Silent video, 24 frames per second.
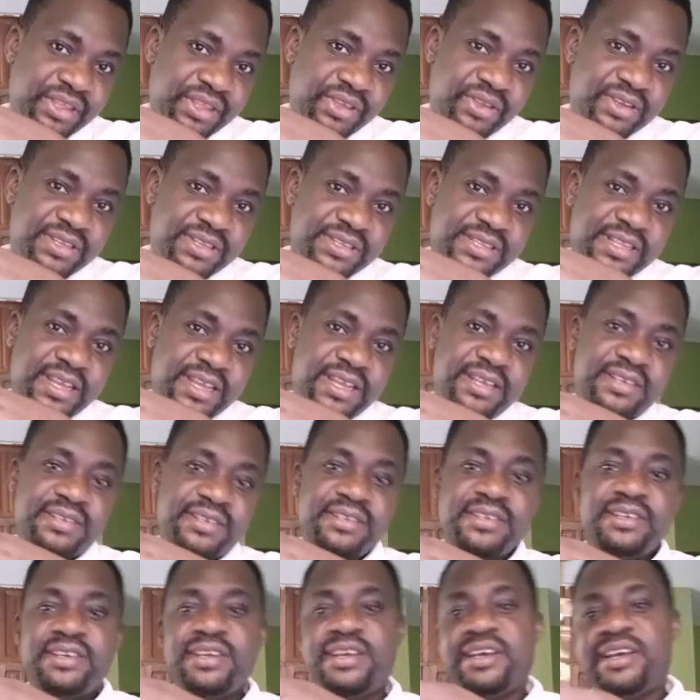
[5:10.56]
You understand?
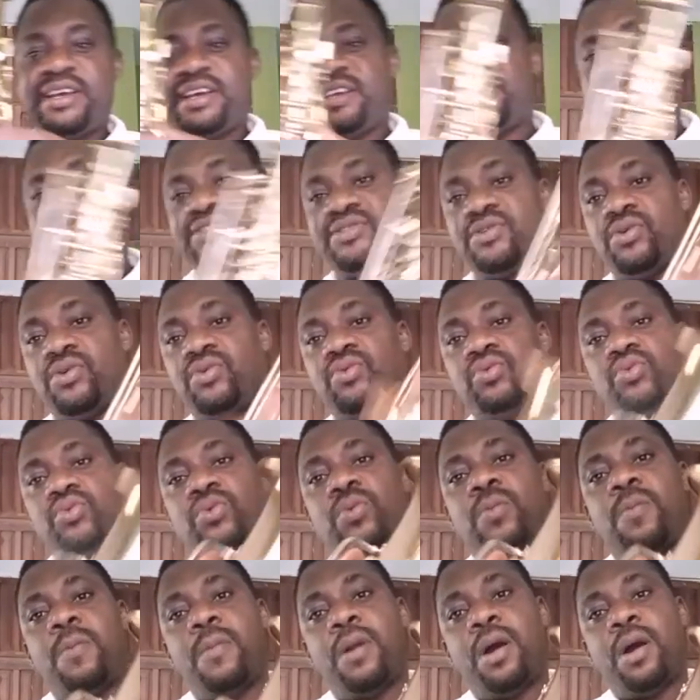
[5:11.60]

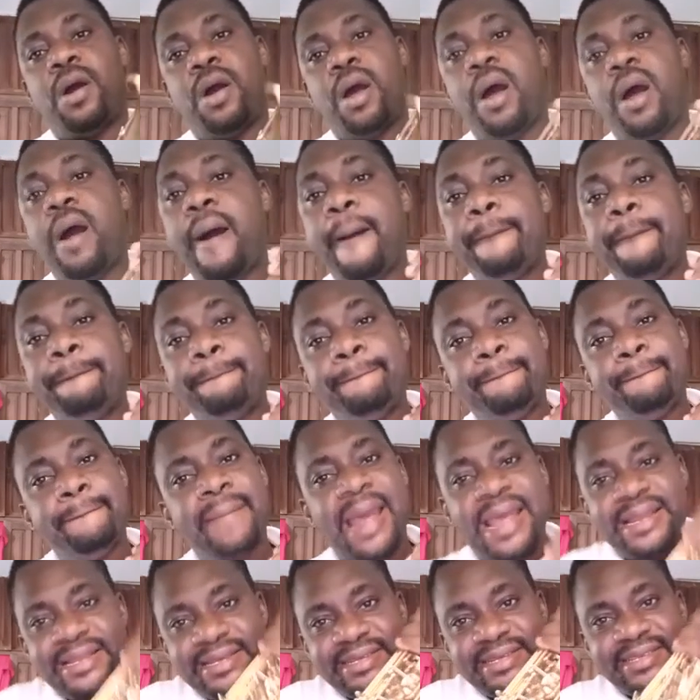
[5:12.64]
So
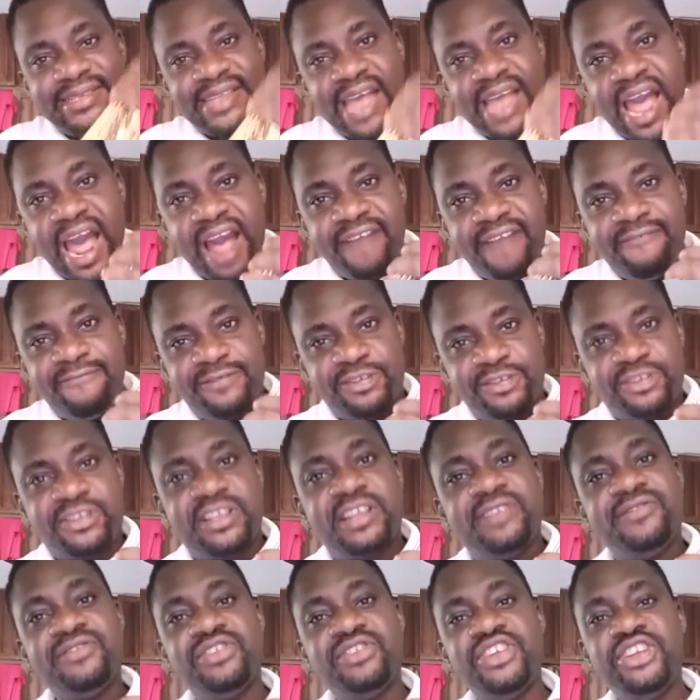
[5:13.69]
by this I've
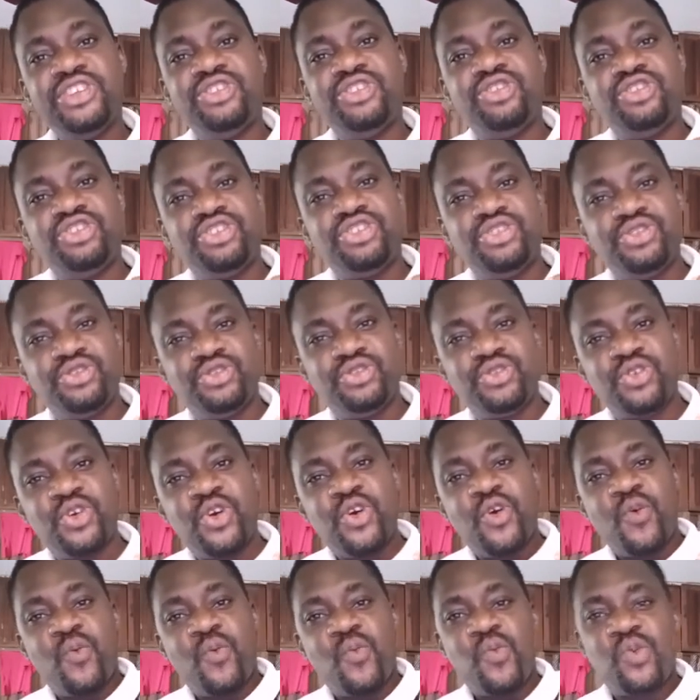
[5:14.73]
successfully introduced
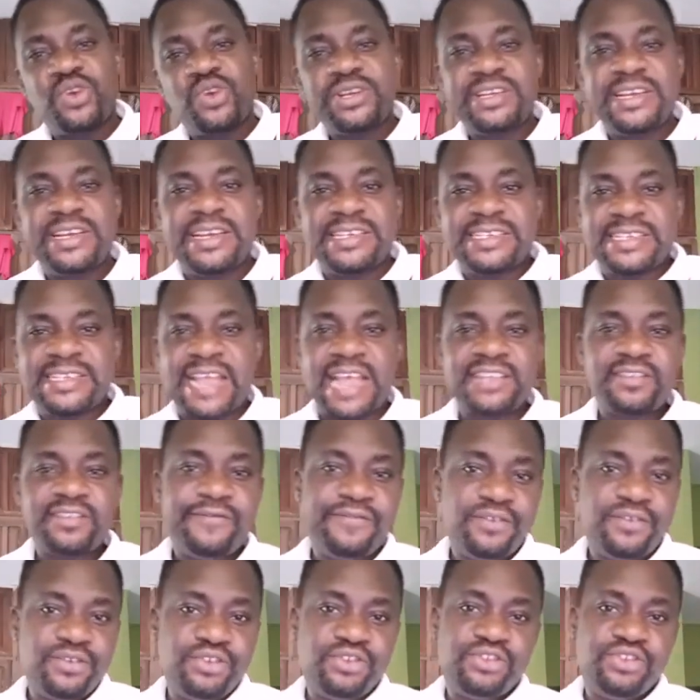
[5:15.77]
what a
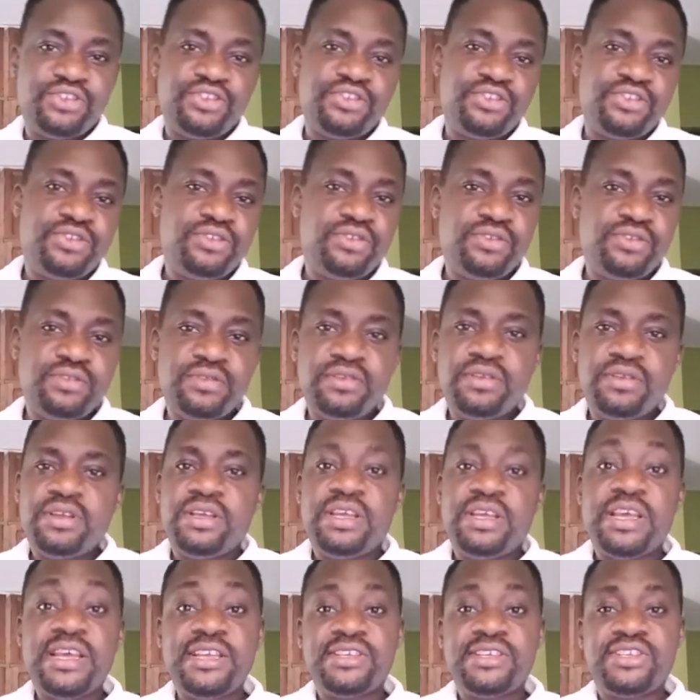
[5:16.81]
saxophone
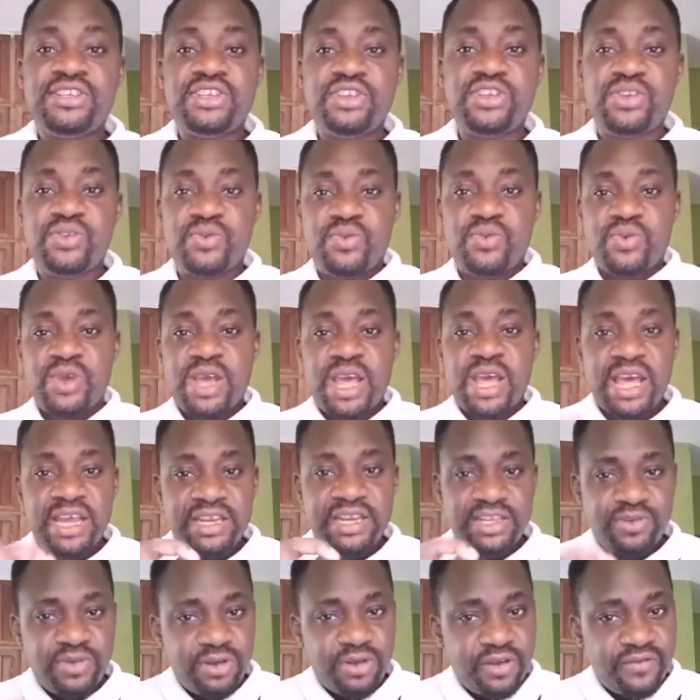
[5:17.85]
is to you,
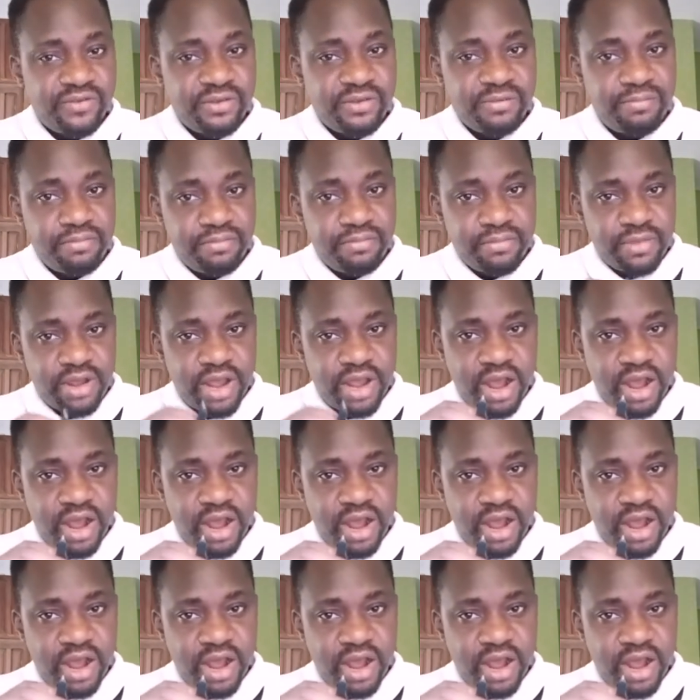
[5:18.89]
and this is one of the